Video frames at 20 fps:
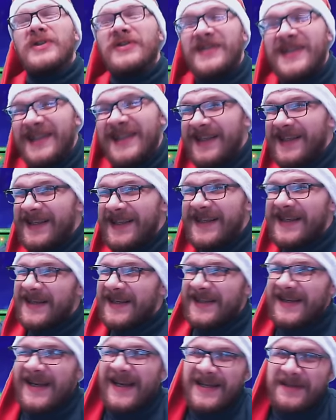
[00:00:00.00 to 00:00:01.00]
Guillotine can
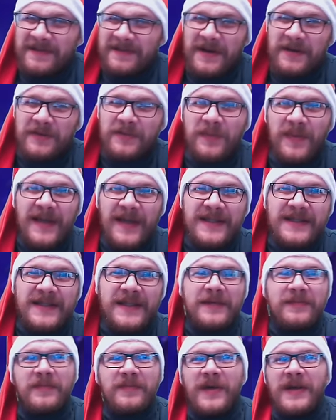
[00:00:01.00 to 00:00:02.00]
kind of outpace
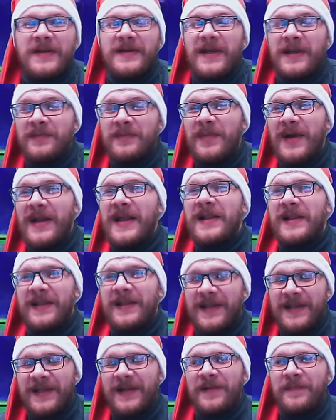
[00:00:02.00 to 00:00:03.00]
him, and not by a
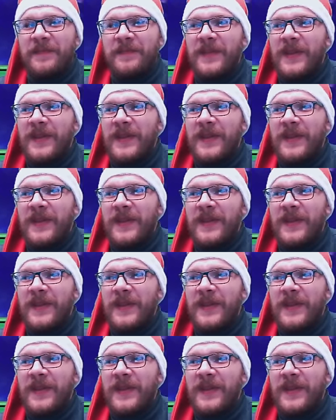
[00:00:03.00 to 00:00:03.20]
little.